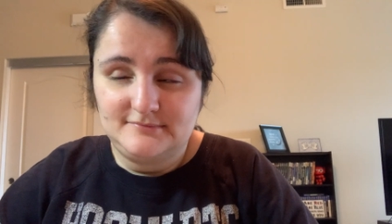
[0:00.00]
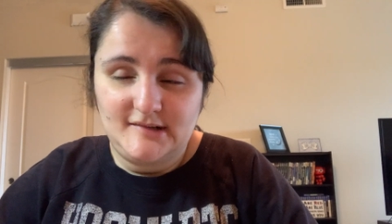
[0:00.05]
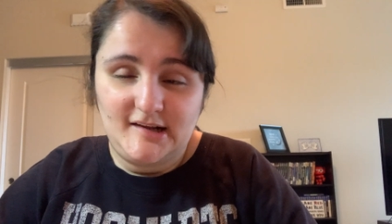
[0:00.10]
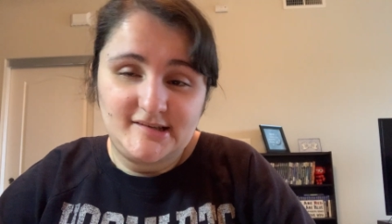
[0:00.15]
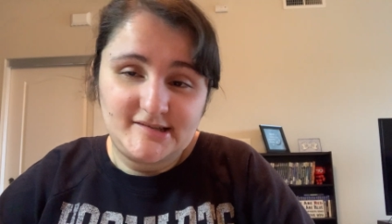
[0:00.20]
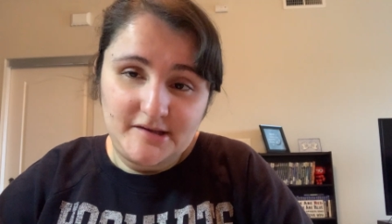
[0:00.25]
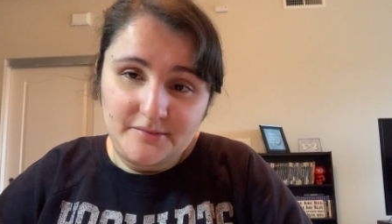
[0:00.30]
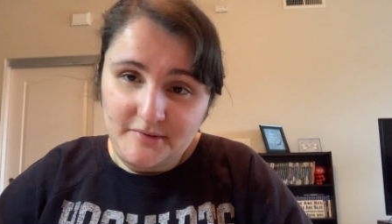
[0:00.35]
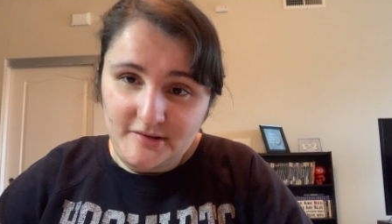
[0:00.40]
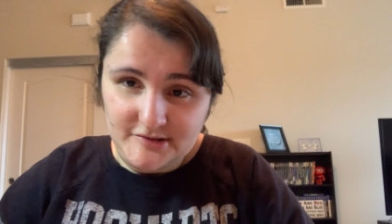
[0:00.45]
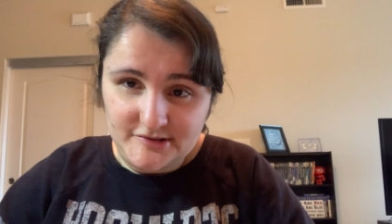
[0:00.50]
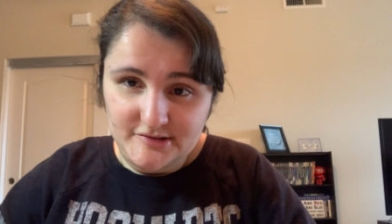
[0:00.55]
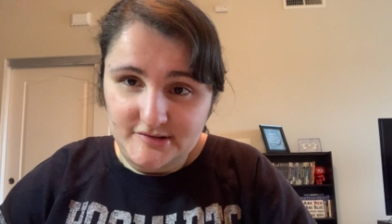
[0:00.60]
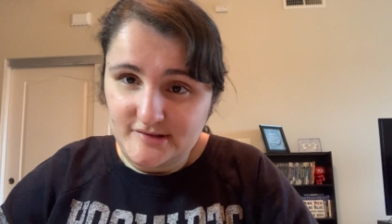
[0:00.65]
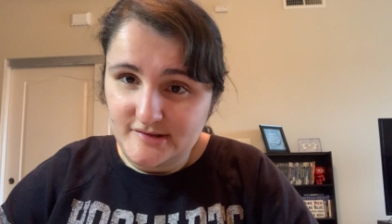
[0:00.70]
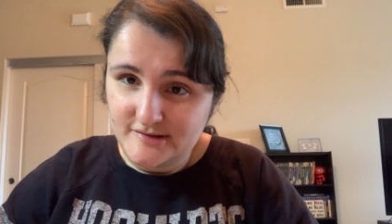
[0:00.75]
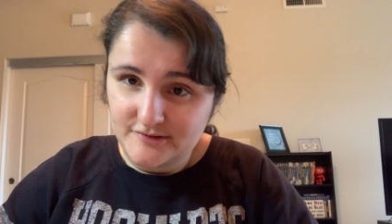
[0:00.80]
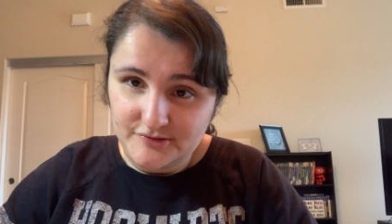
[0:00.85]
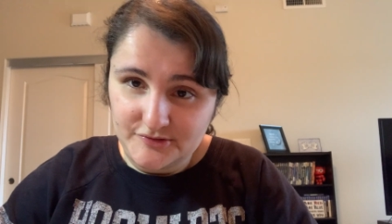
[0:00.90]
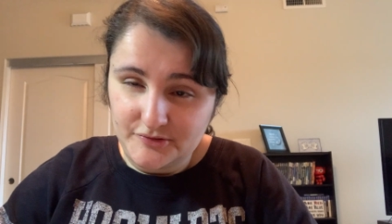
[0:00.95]
as I mentioned,
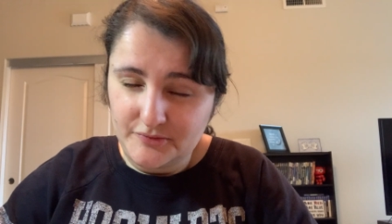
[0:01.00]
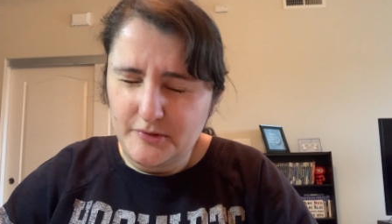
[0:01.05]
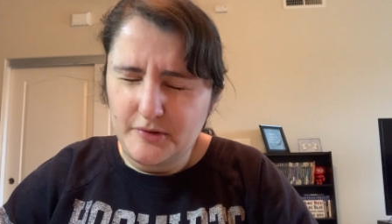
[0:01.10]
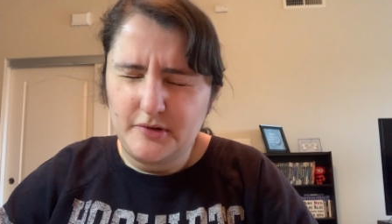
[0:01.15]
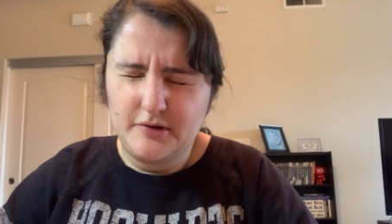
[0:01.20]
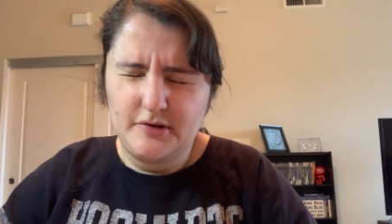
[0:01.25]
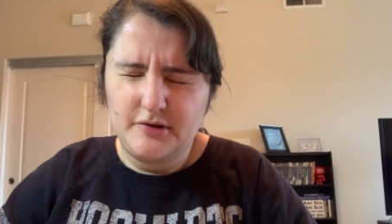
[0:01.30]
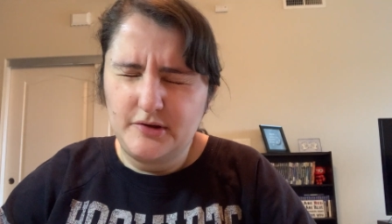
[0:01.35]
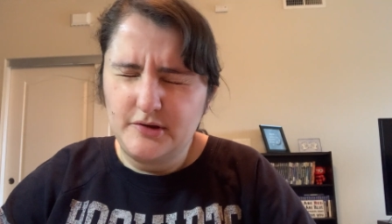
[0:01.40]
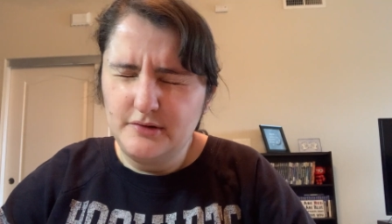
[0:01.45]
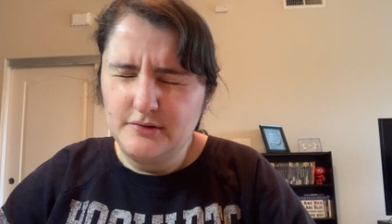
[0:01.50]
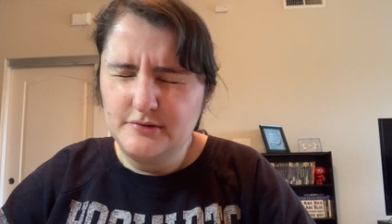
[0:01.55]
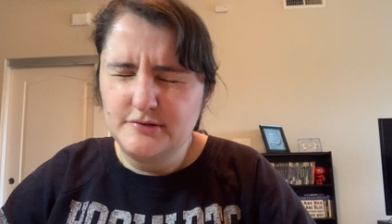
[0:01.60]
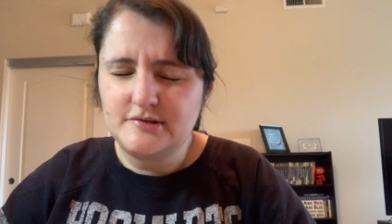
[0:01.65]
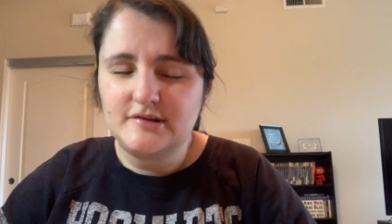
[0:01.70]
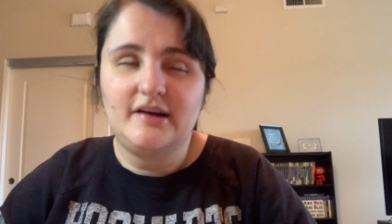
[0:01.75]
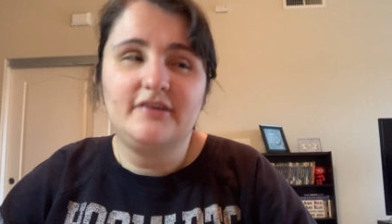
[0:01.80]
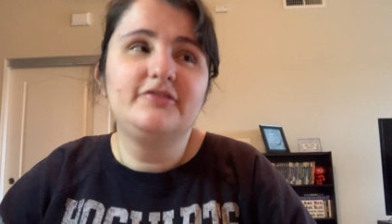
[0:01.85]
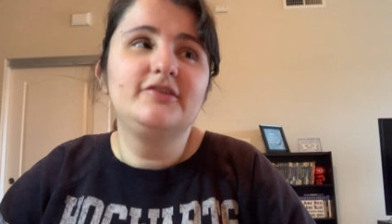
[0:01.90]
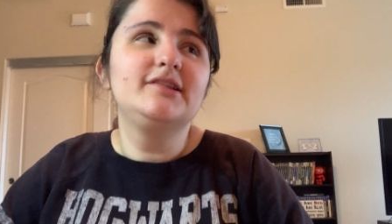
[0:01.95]
is going to be huge.
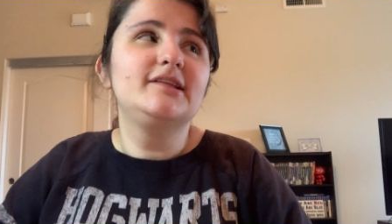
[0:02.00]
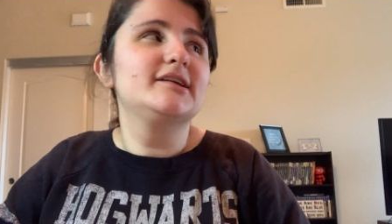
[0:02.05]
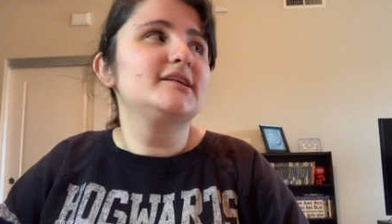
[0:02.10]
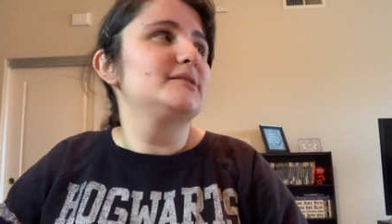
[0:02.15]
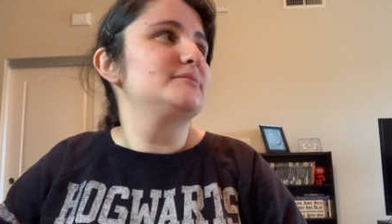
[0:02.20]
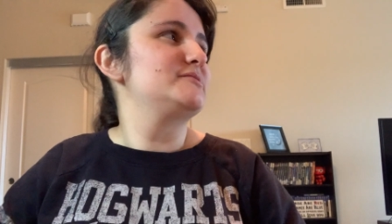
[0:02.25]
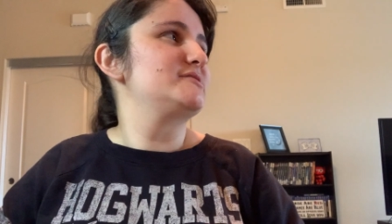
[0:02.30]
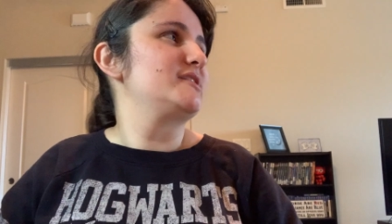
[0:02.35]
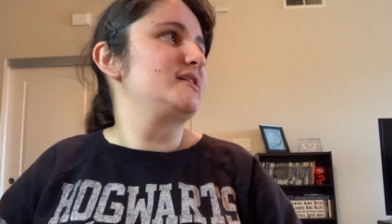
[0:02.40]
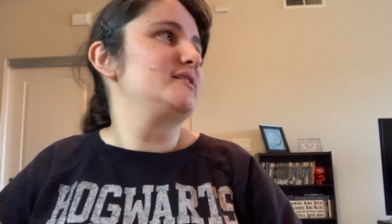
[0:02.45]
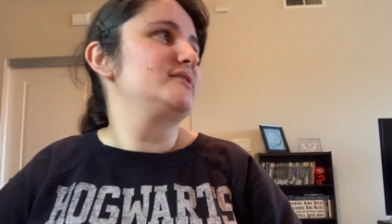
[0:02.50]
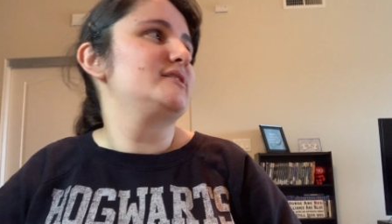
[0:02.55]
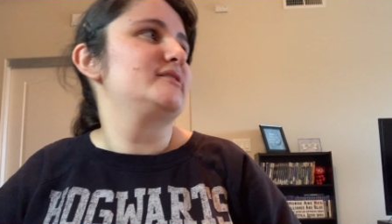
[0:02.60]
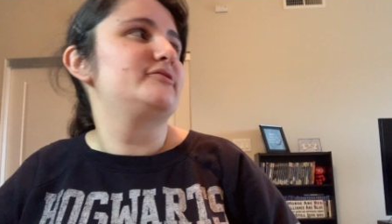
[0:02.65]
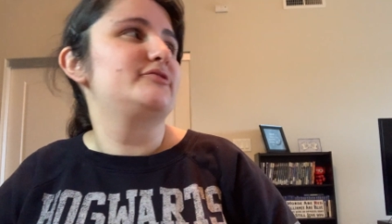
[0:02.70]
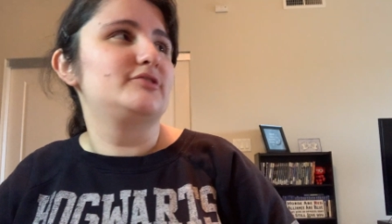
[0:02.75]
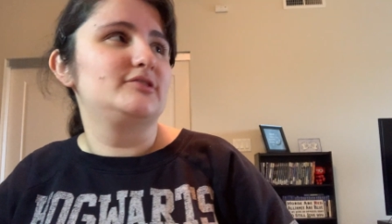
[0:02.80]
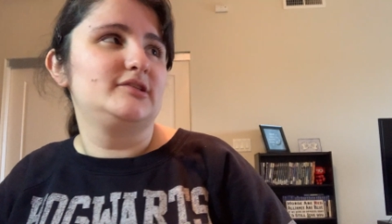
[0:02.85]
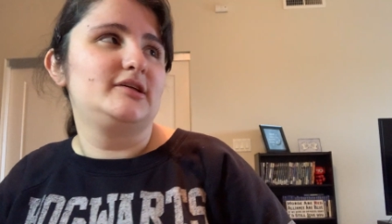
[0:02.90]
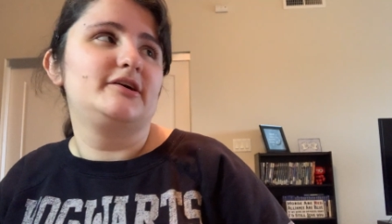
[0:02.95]
I feel like I'm saying that
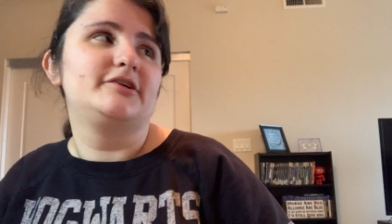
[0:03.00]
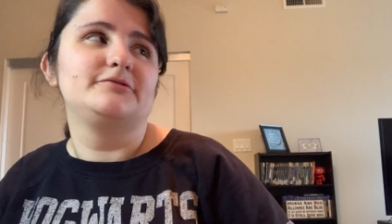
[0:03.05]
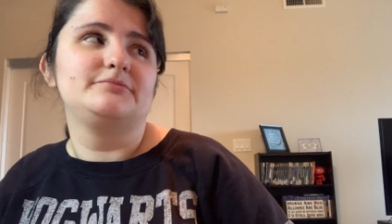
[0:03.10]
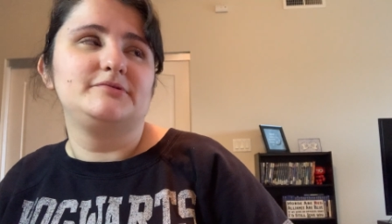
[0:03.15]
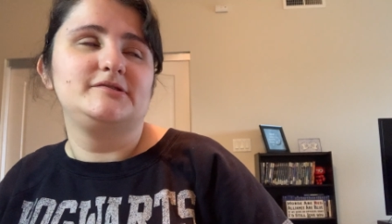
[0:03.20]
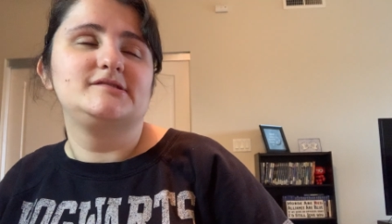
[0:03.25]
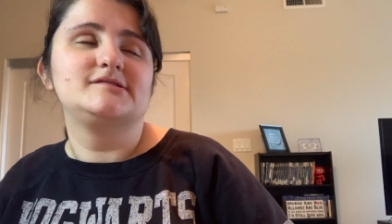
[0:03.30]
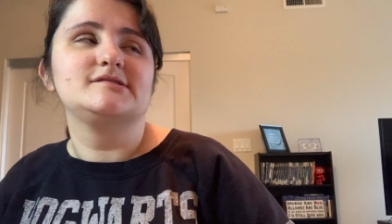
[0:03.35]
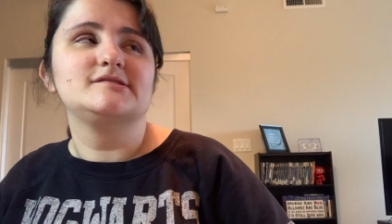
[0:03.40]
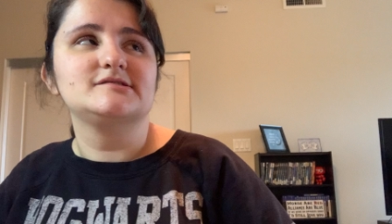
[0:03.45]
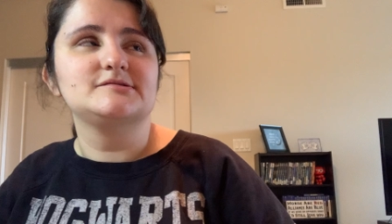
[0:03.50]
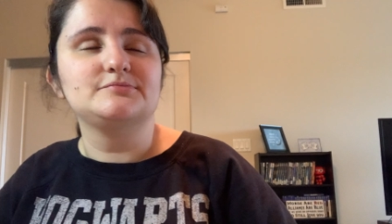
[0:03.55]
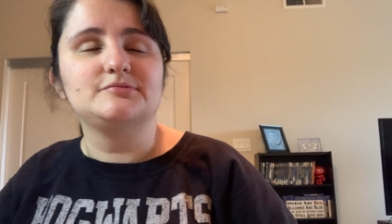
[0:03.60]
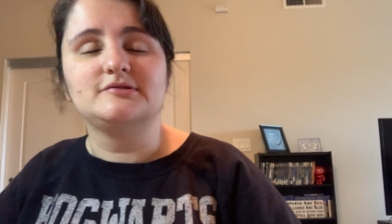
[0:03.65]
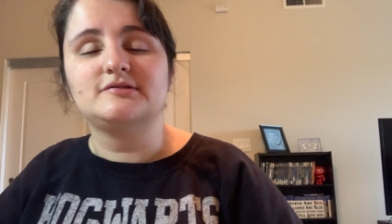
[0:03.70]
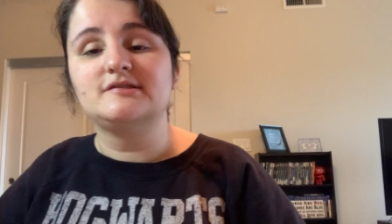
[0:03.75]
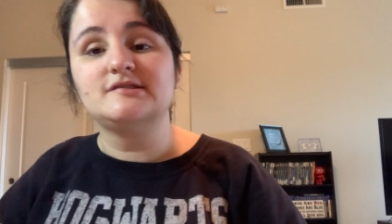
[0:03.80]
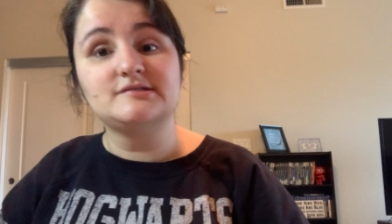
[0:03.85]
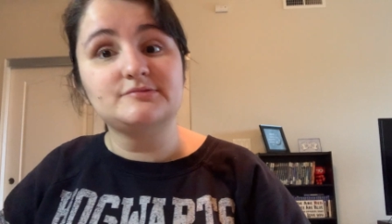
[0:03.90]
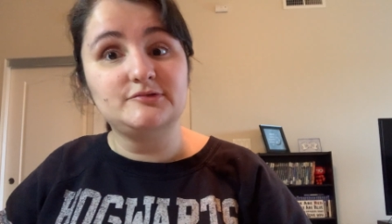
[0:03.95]
for a lot of pieces,
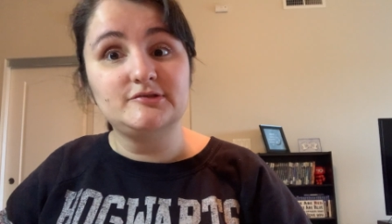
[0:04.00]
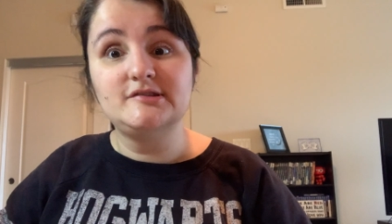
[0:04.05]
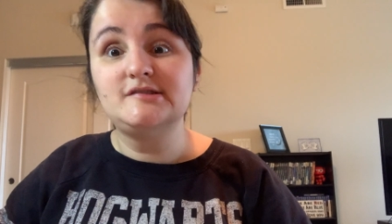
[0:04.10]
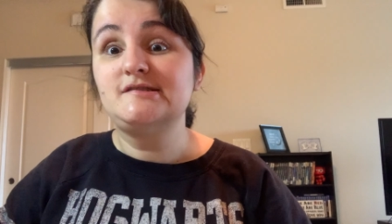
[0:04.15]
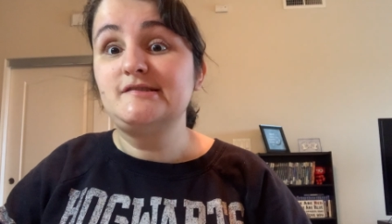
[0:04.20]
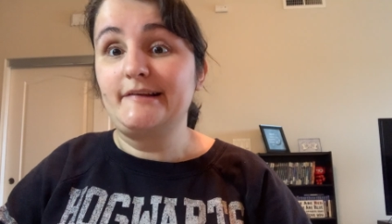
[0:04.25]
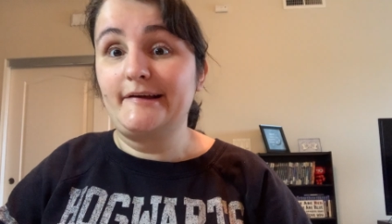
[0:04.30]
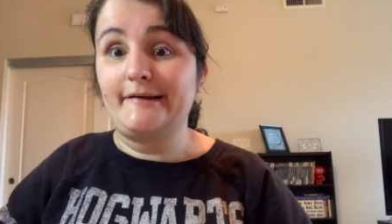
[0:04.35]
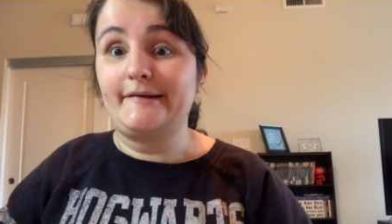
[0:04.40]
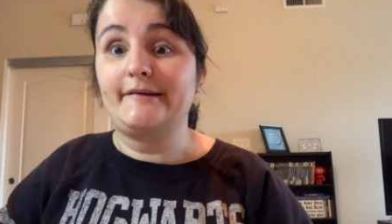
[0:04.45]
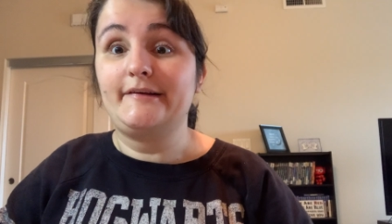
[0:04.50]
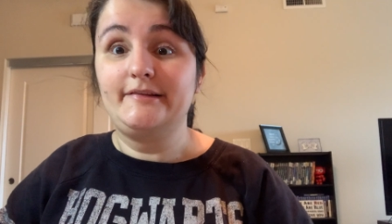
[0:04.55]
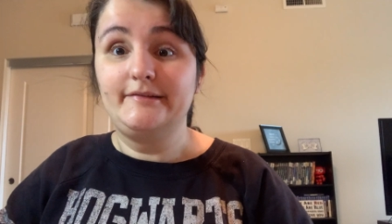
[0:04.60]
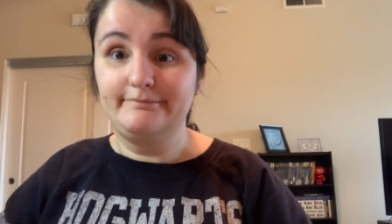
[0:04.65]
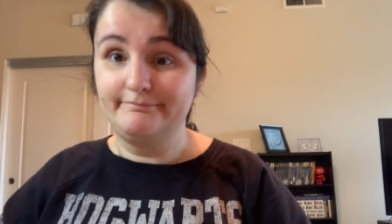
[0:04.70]
but this one is like,